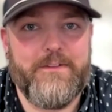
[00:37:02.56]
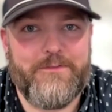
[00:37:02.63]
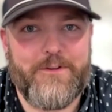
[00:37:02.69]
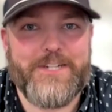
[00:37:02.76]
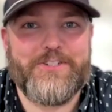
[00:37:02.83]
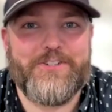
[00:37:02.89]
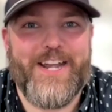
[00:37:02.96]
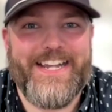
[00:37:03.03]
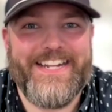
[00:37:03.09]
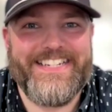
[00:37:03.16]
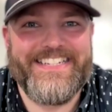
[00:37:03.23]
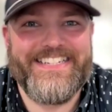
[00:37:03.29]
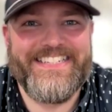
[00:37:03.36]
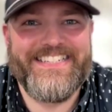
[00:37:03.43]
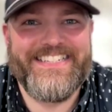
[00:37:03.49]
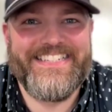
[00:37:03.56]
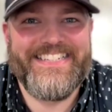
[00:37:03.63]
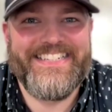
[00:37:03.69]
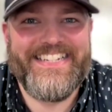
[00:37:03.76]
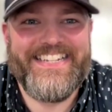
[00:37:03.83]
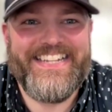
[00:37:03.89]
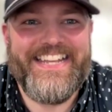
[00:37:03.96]
and frustrating.
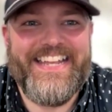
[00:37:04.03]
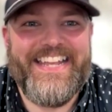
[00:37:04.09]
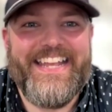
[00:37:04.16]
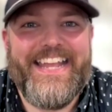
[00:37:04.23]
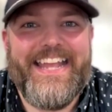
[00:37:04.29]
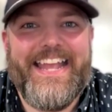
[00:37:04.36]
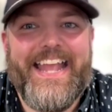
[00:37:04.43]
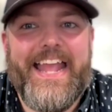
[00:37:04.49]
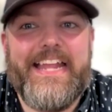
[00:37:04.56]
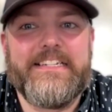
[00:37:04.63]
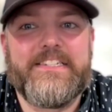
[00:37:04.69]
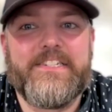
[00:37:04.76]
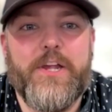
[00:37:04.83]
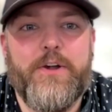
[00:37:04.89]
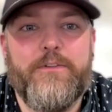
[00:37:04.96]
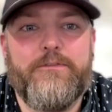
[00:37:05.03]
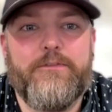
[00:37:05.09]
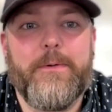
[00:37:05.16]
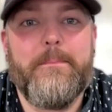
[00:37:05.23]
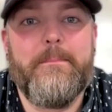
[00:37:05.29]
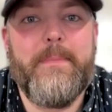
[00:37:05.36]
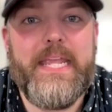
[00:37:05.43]
And so
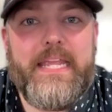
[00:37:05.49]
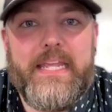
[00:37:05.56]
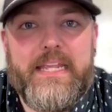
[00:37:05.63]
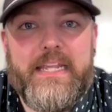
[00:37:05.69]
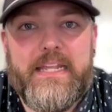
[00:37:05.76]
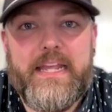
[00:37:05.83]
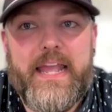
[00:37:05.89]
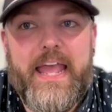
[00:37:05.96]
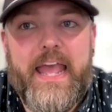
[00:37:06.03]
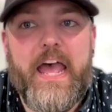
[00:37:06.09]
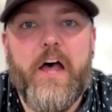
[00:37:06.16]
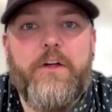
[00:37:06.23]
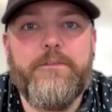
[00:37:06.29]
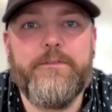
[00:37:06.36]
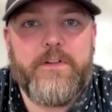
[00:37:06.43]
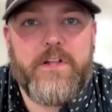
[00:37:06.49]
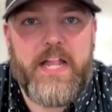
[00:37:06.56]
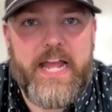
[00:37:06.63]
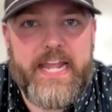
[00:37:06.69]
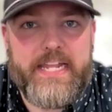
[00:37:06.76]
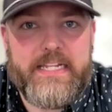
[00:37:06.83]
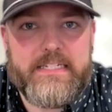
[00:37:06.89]
for me, ELF
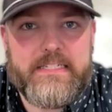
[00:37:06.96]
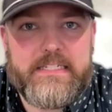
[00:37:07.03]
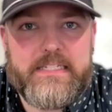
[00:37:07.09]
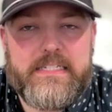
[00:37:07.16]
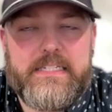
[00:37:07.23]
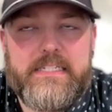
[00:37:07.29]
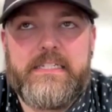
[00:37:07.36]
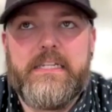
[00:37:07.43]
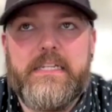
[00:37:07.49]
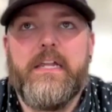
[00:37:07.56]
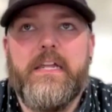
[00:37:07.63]
clients